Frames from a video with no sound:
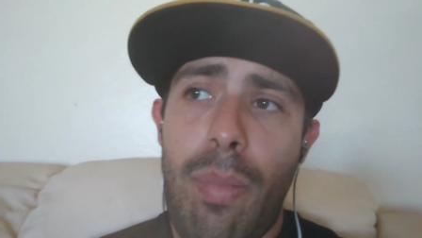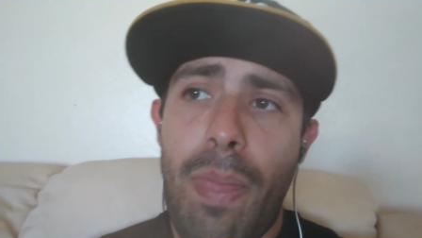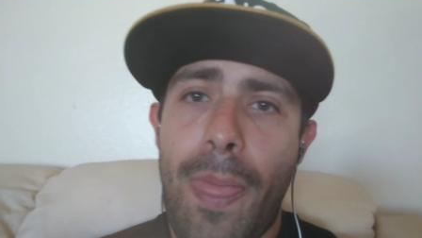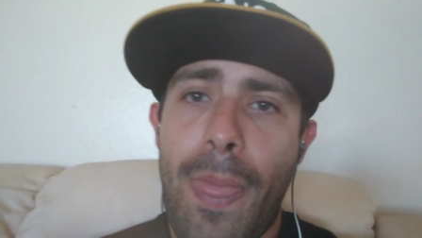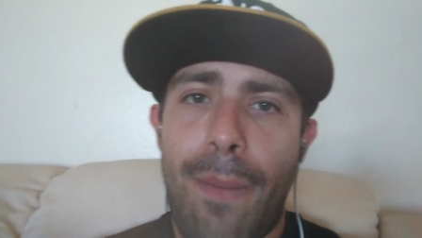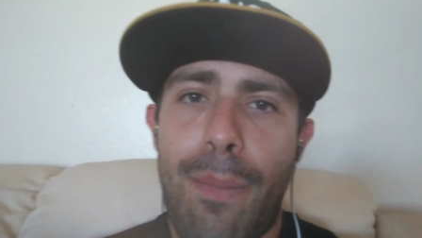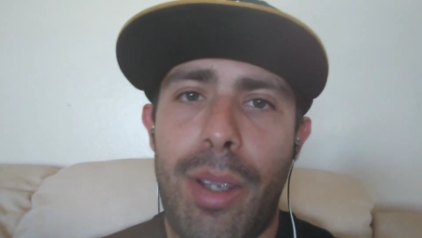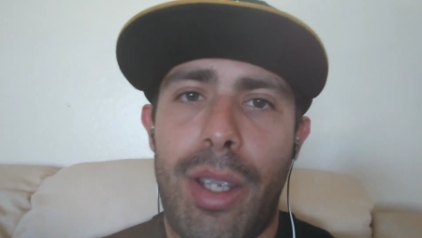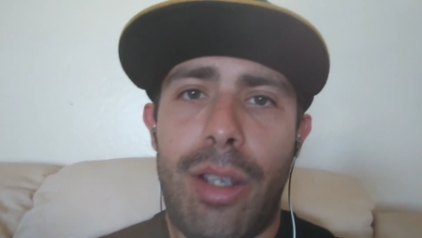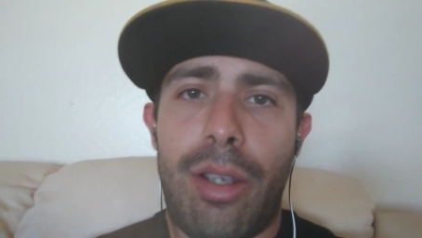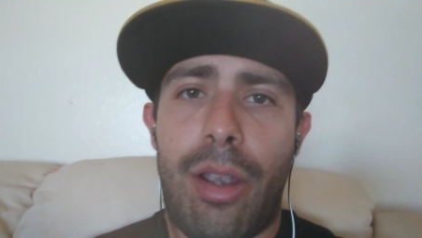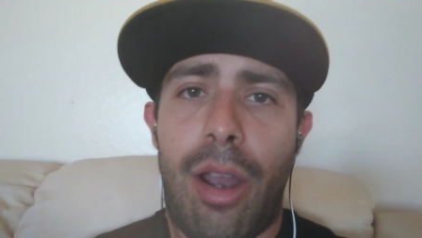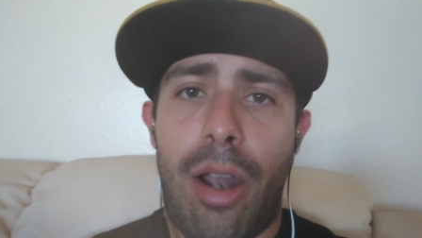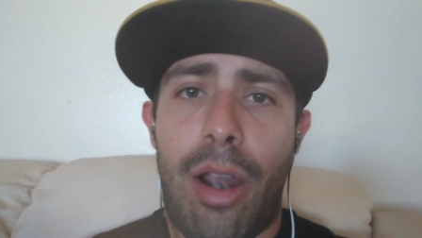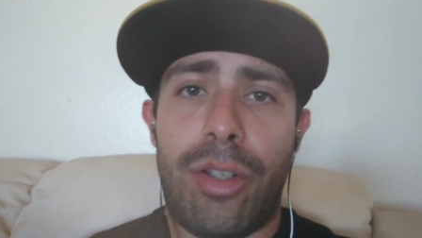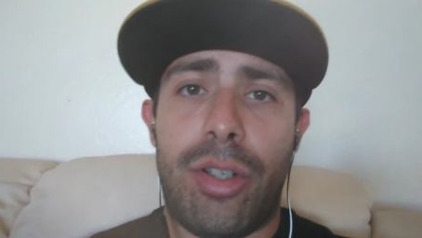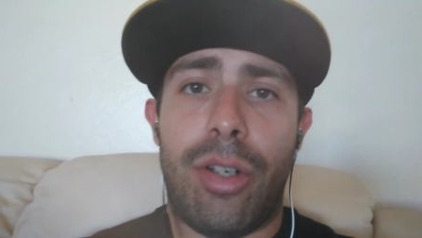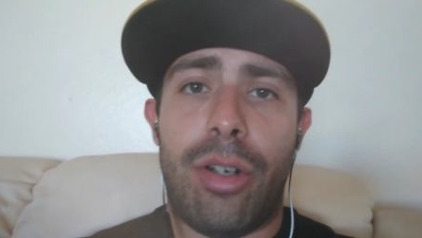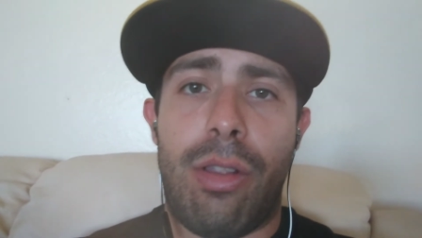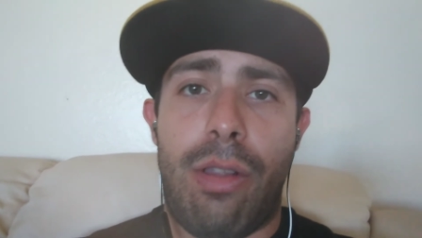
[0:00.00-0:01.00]
being
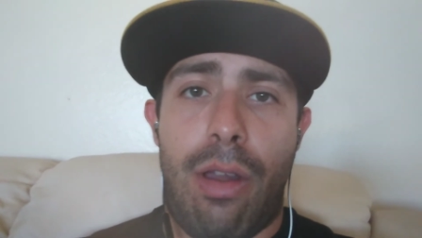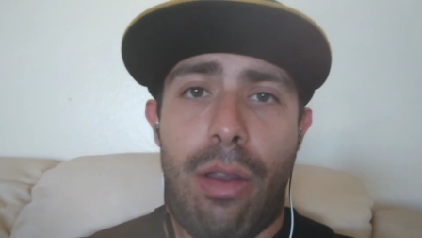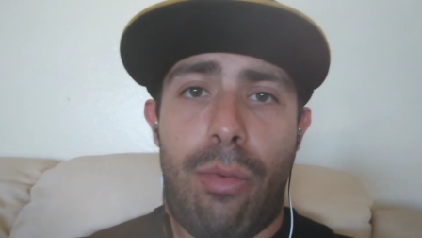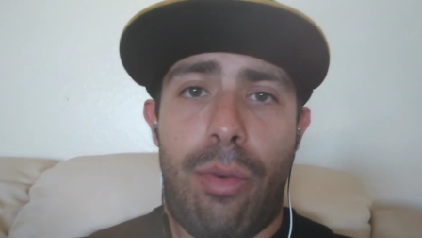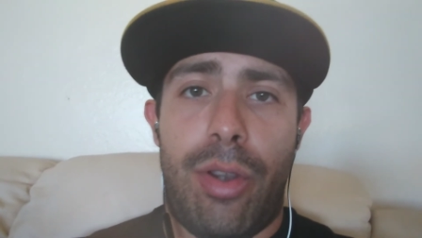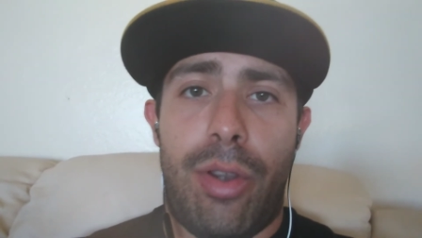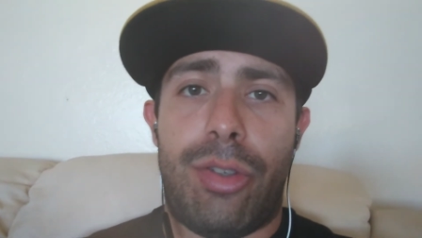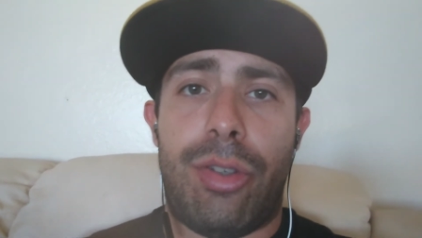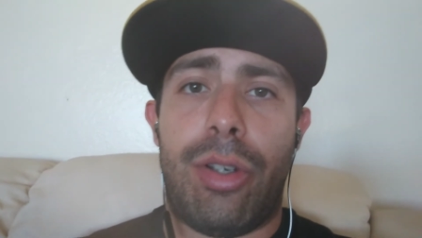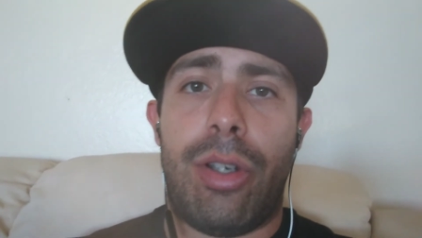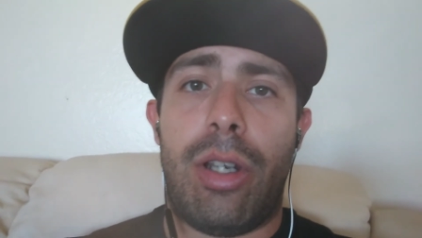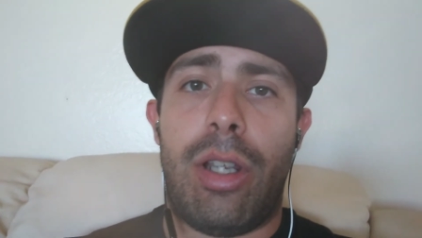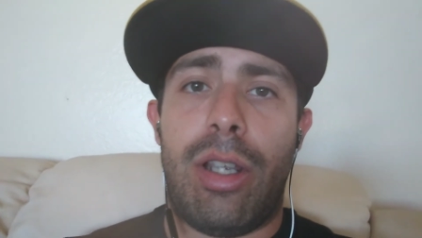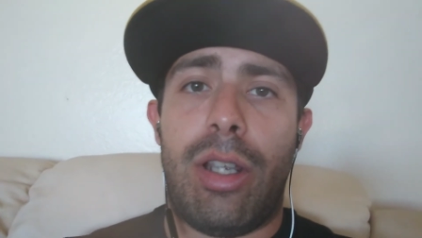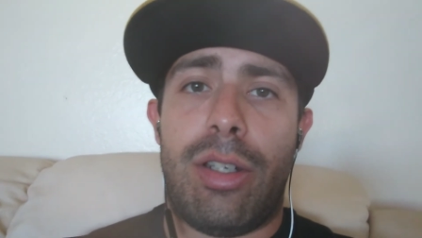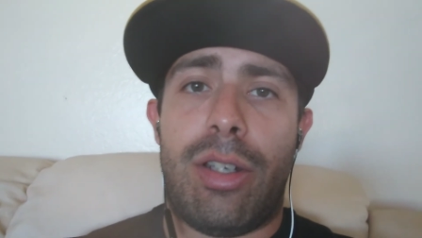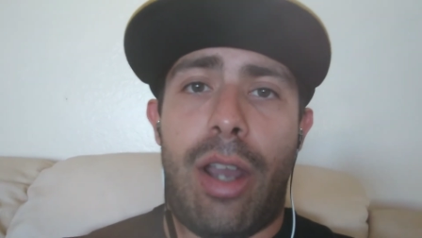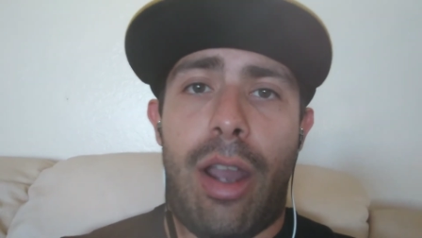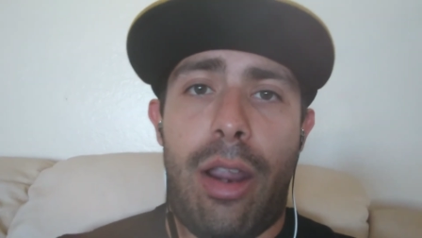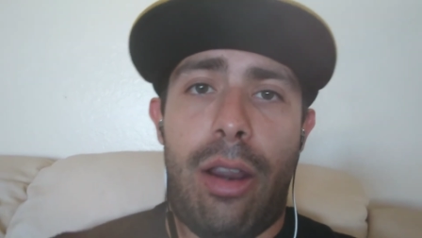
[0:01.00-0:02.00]
cucked in a lot of ways. They're going to get
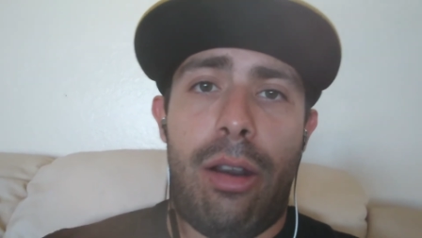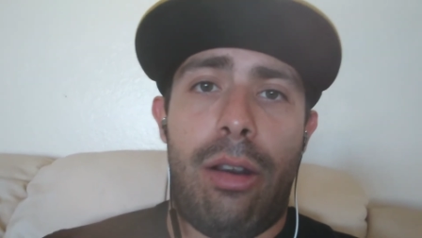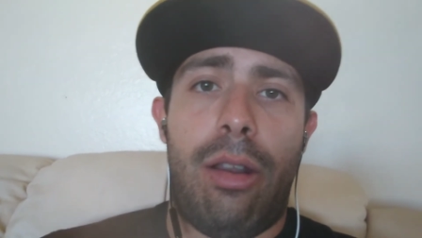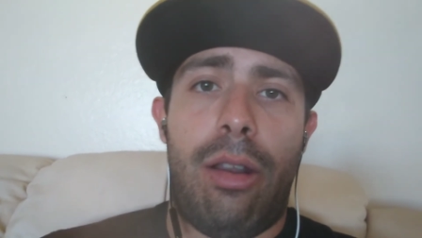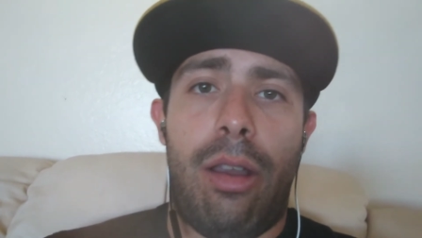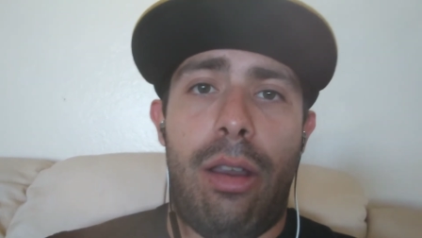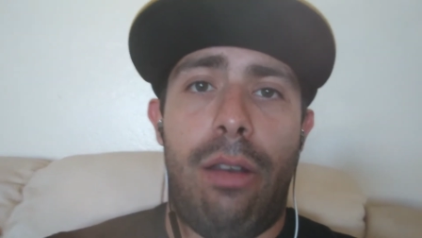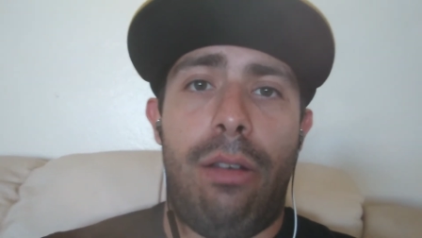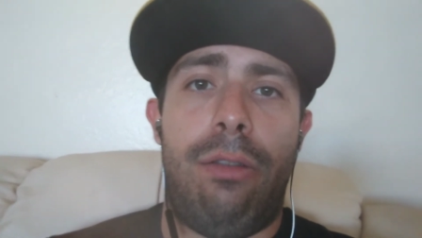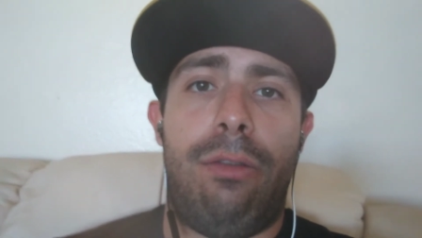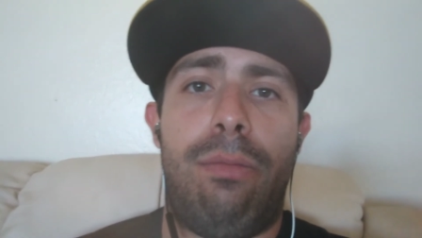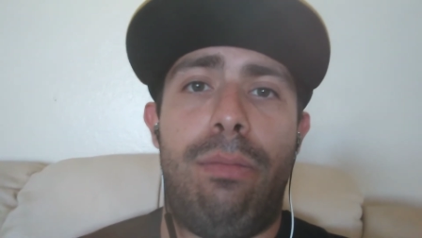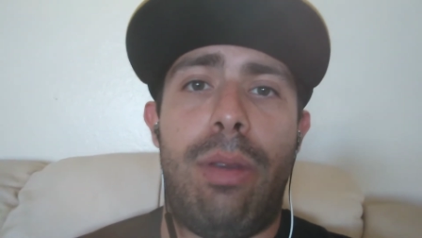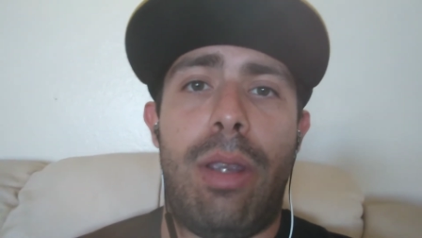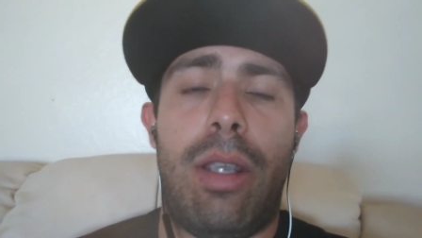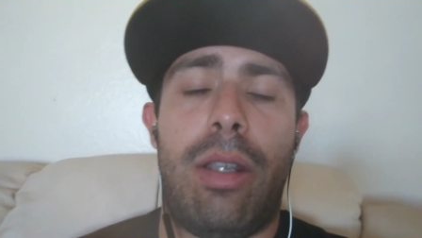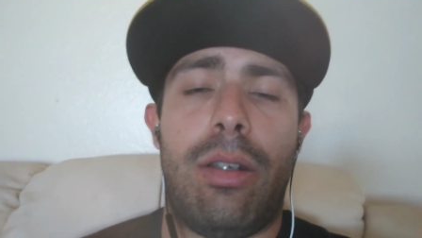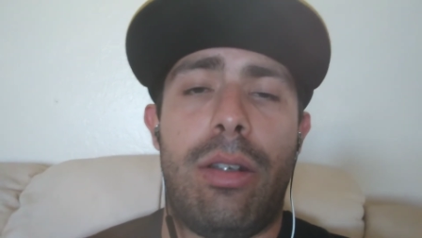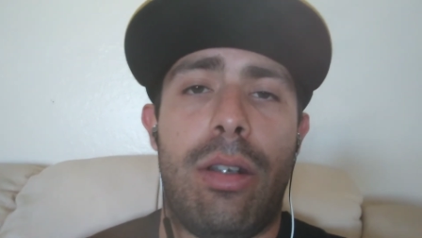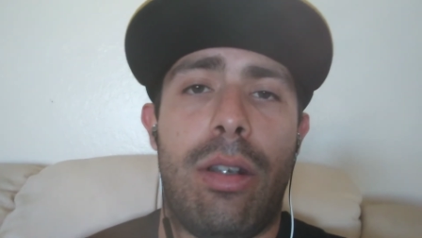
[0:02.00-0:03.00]
tired of
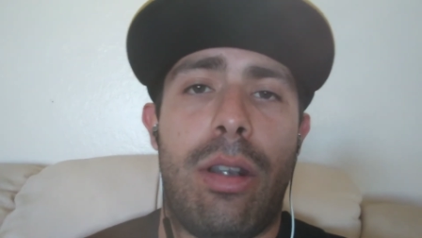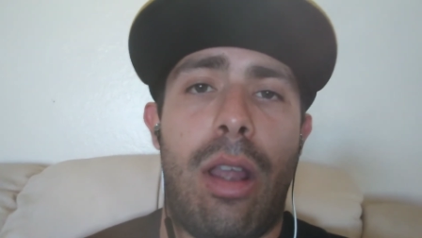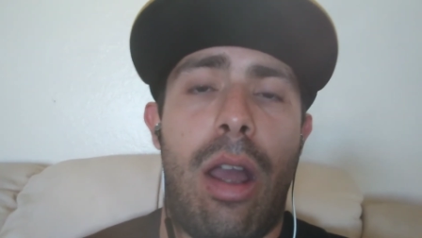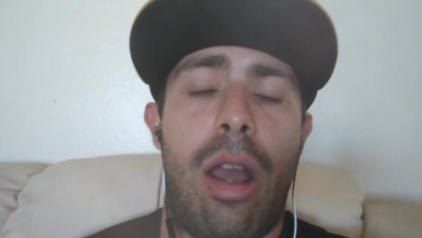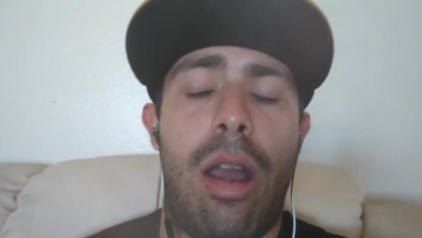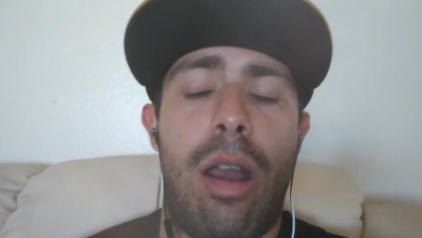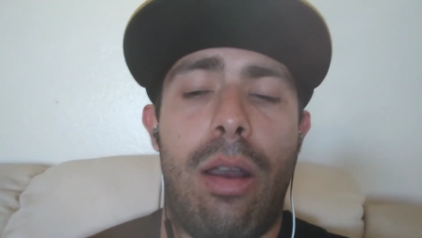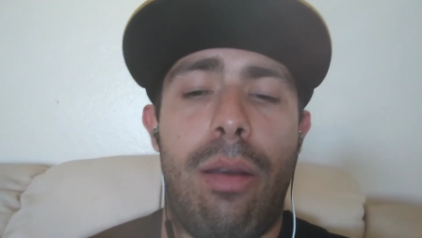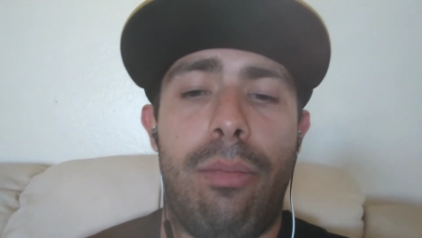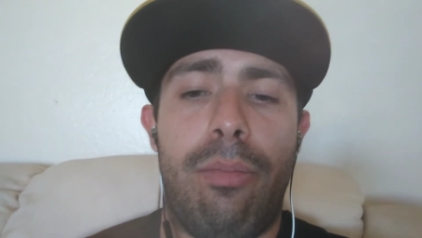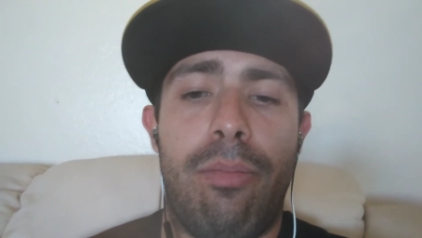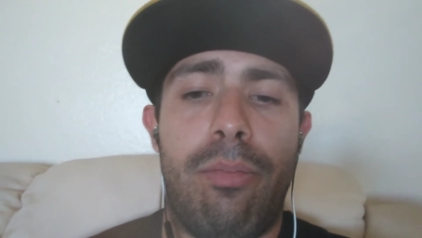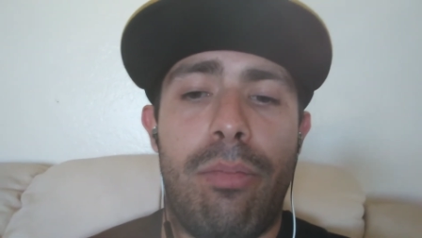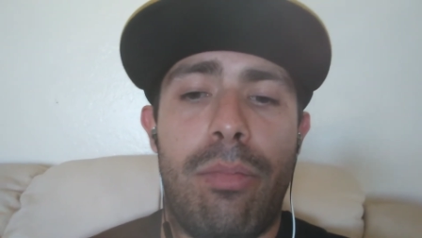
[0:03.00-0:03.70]
being um,